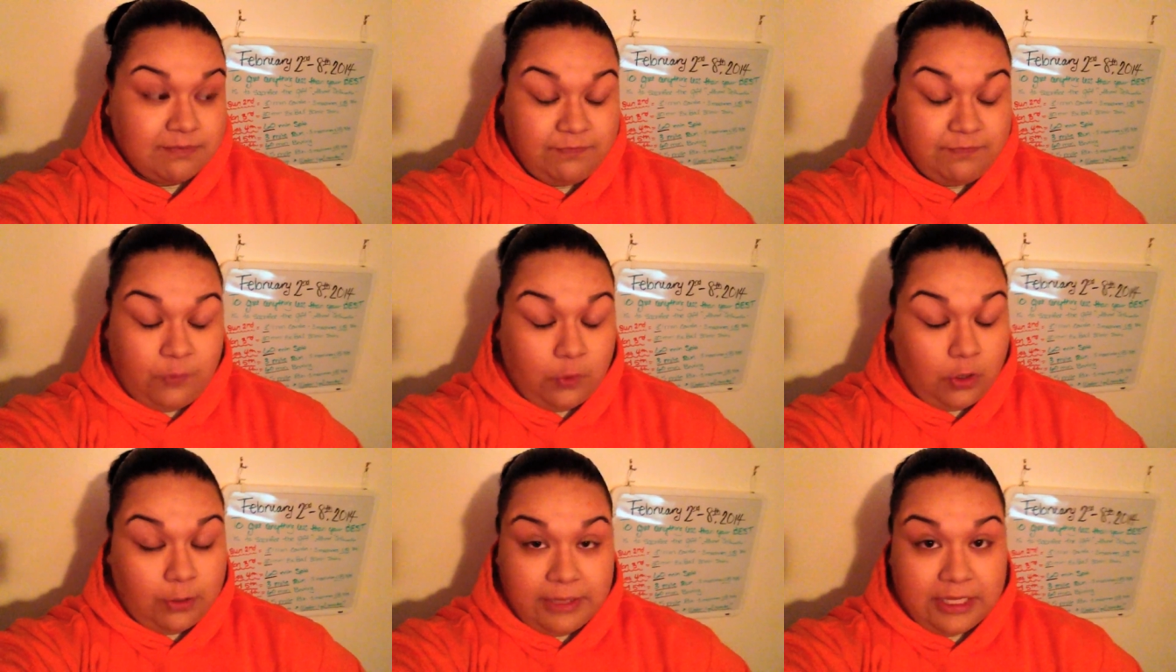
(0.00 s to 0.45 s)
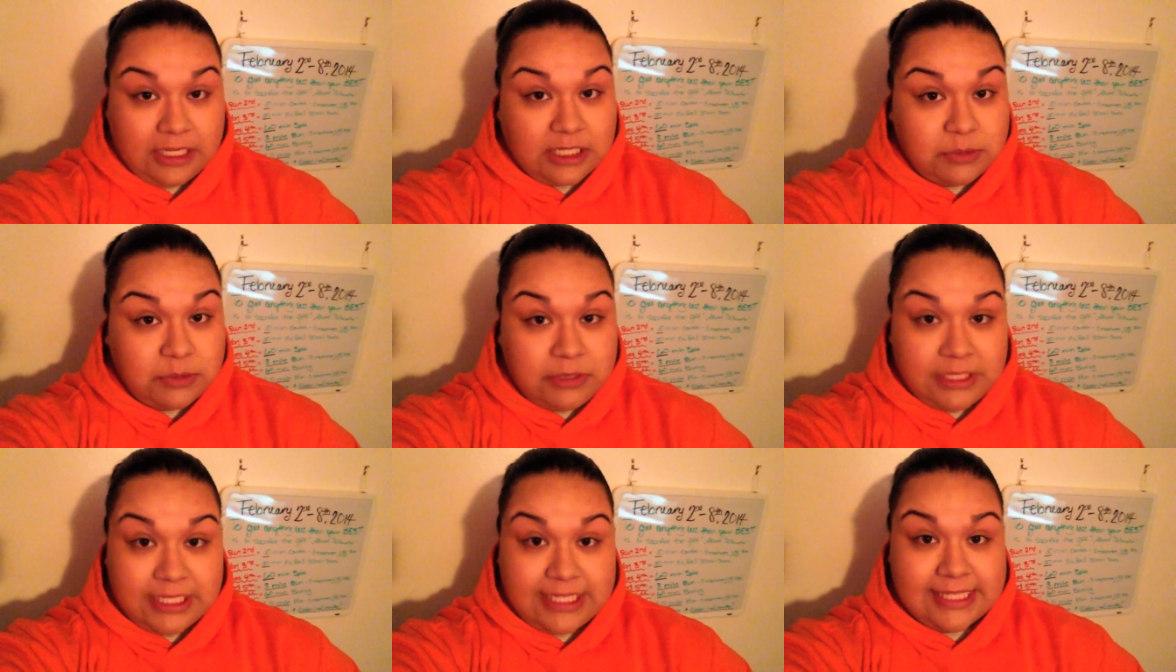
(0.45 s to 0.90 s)
forming
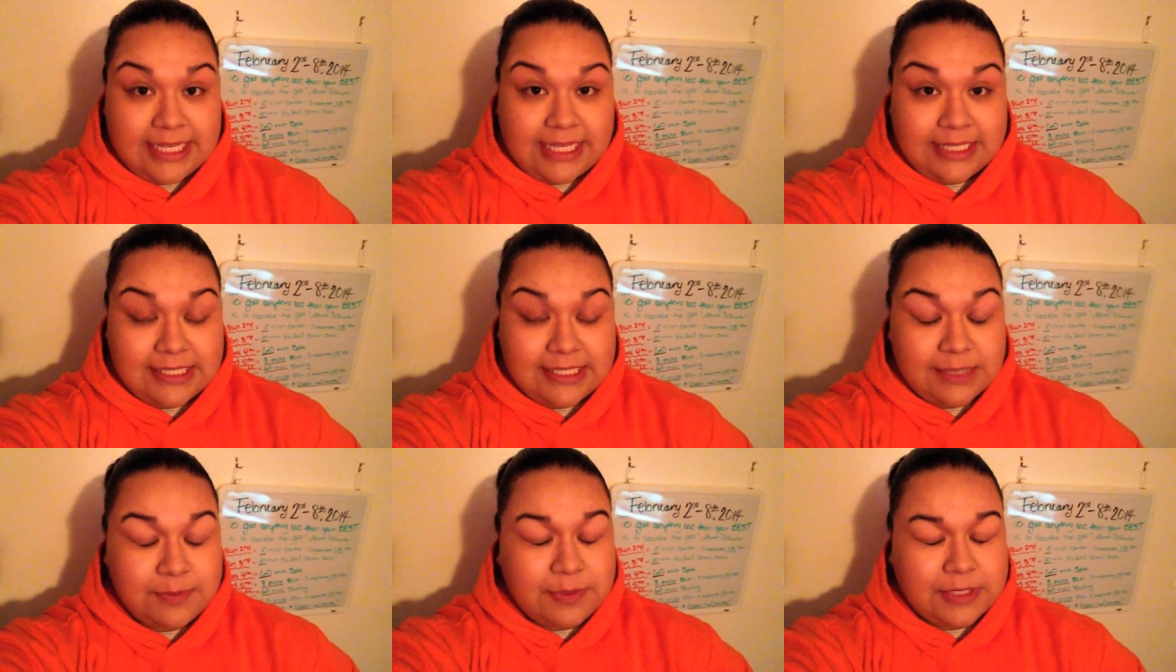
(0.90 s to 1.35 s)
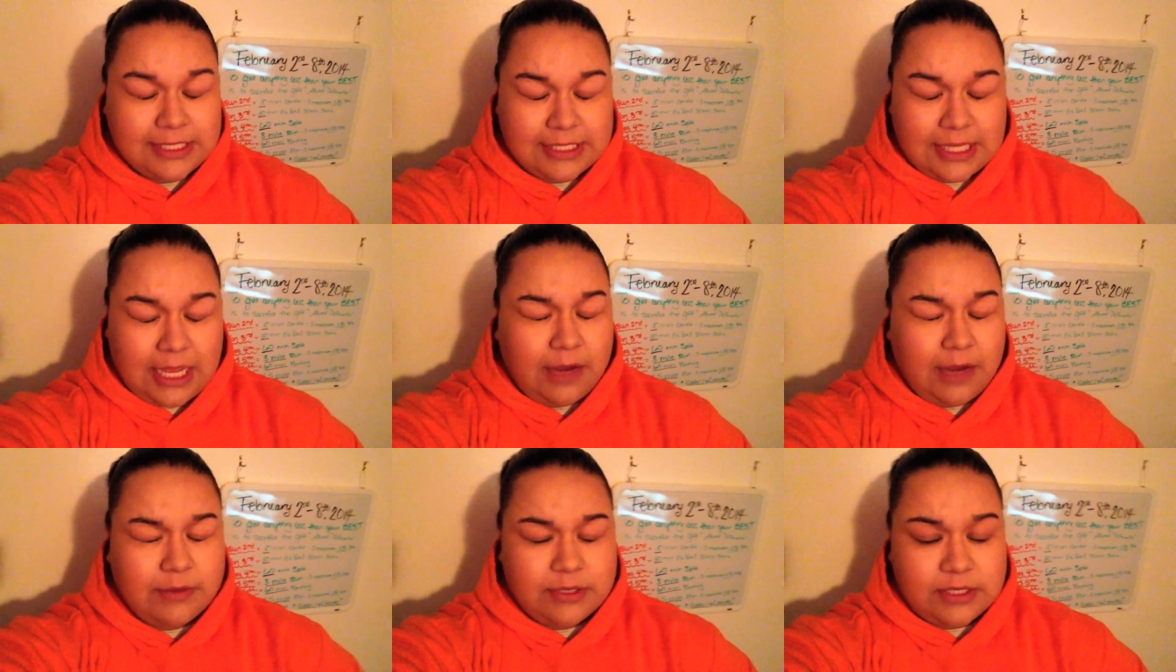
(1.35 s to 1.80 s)
complete sentences because
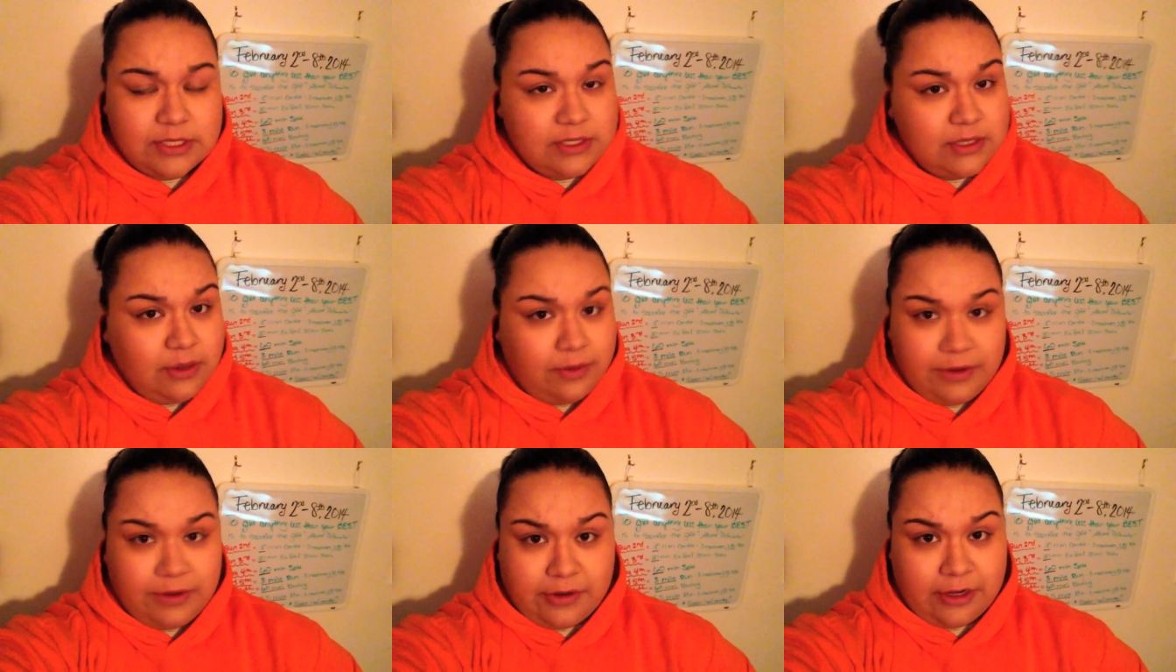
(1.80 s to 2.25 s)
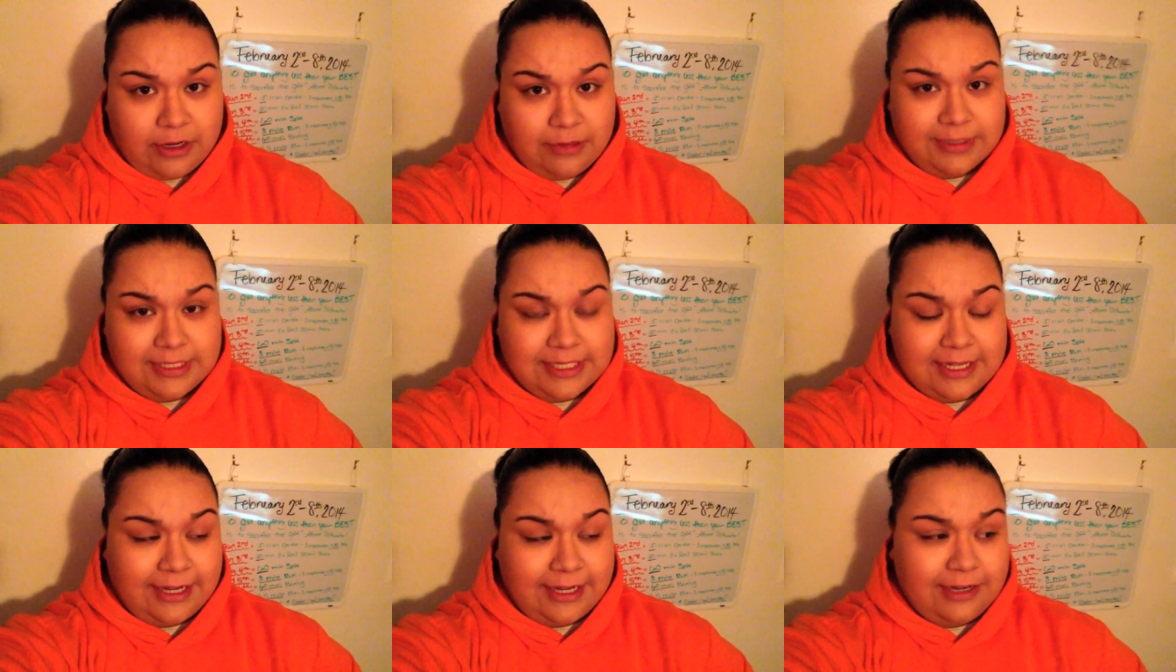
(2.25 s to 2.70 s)
I was so
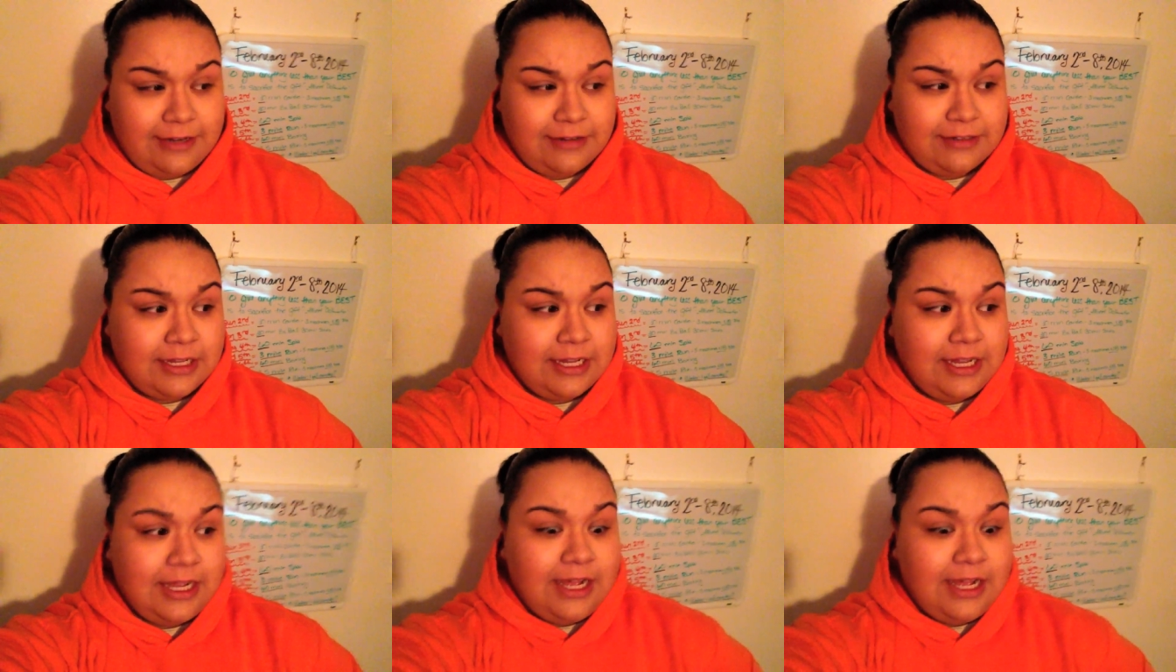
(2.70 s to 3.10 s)
incredibly tired.